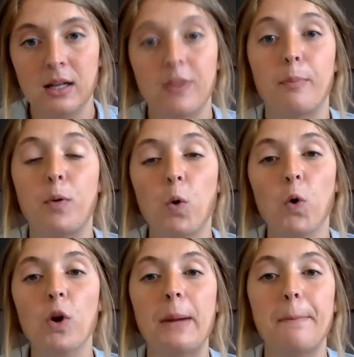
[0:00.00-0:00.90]
The
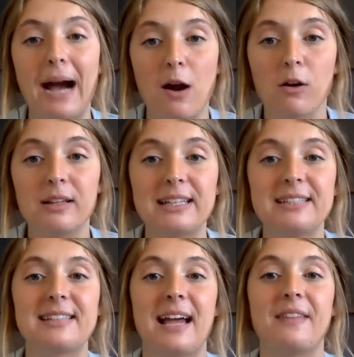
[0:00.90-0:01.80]
poor and
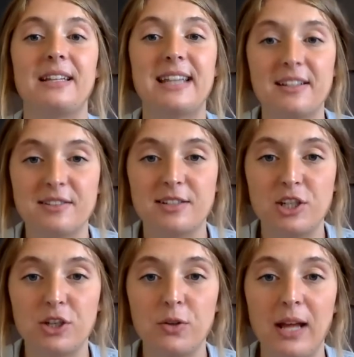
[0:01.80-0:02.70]
powerless and the
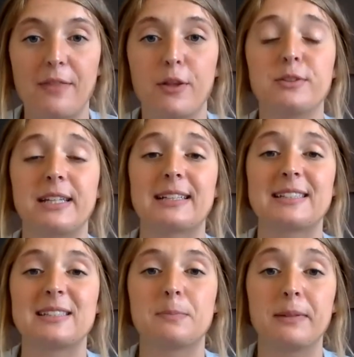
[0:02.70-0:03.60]
destitute and those
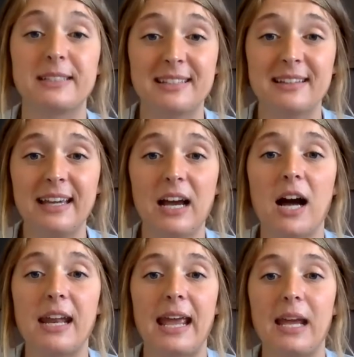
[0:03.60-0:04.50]
explicitly
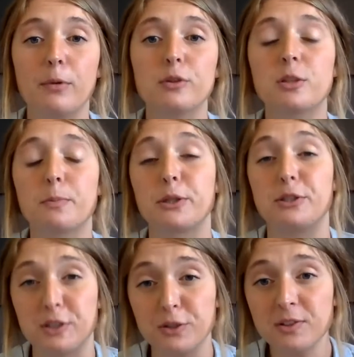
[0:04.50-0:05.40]
unable to
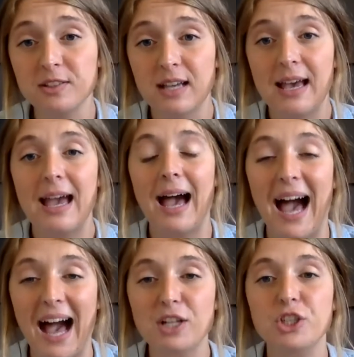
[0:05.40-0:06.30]
produce
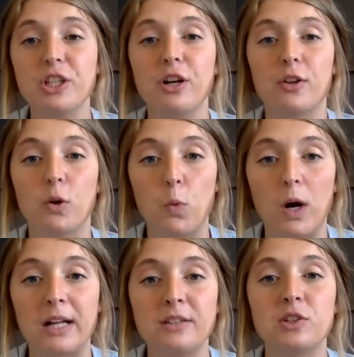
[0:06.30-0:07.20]
actually are the
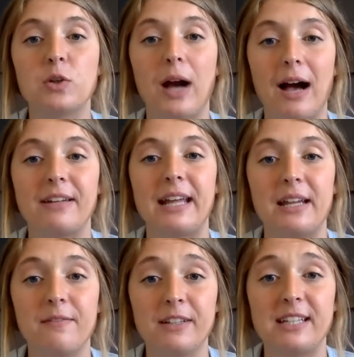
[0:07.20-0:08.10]
ones who have an
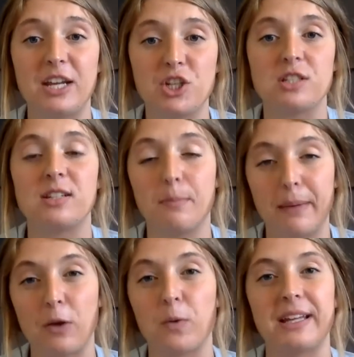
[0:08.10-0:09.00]
invitation to the
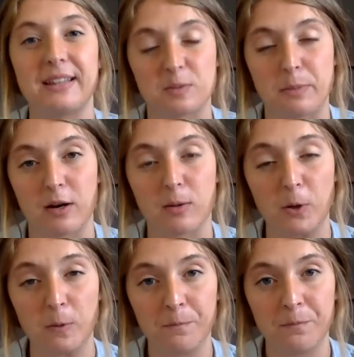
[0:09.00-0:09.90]
banquet in this parable.